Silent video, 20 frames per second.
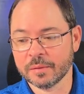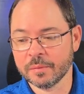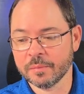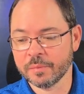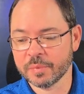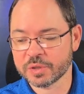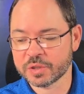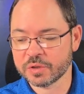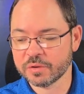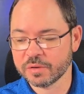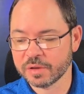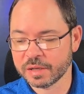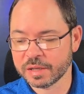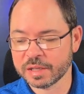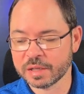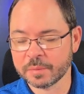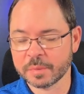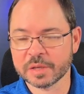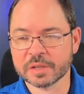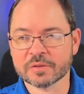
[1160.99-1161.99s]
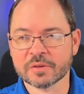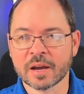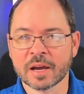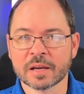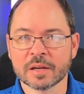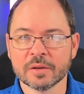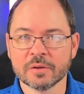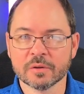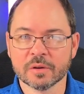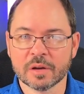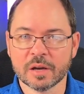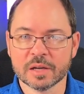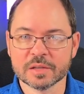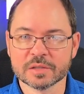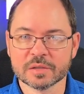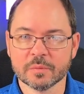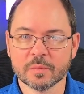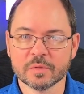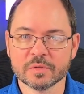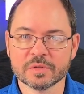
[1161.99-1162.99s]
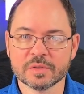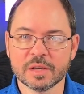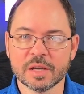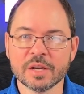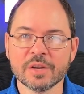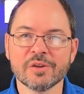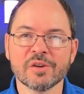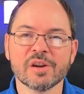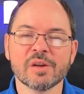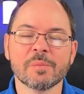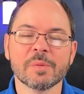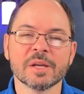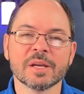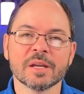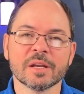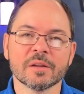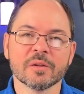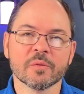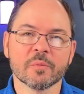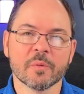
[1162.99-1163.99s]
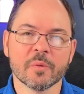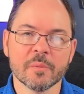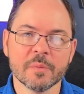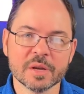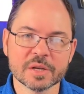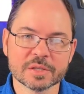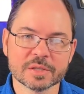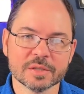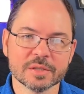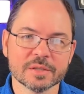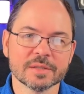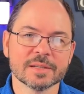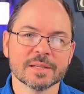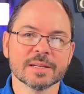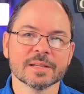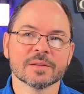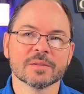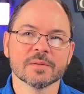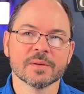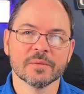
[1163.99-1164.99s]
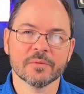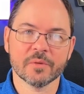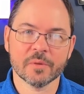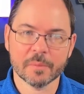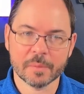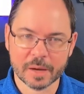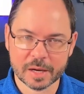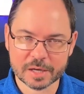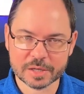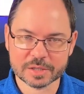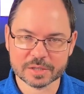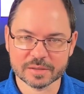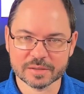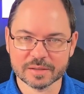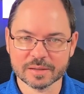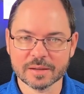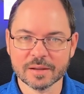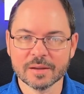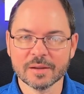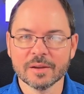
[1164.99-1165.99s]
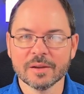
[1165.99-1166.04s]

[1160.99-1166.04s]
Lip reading: But you need to be tracking your customers, and you need to be getting their permission to get their information